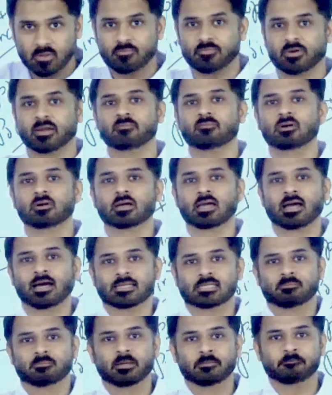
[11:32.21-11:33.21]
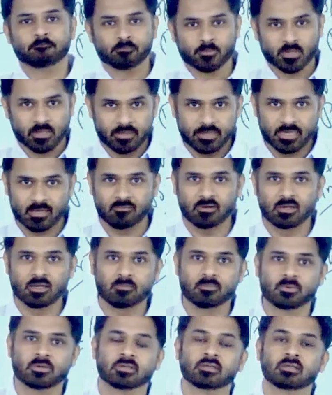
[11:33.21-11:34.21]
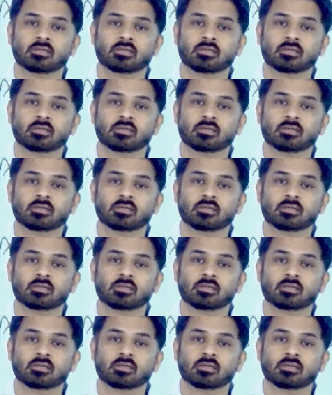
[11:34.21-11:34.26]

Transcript: framework has been developed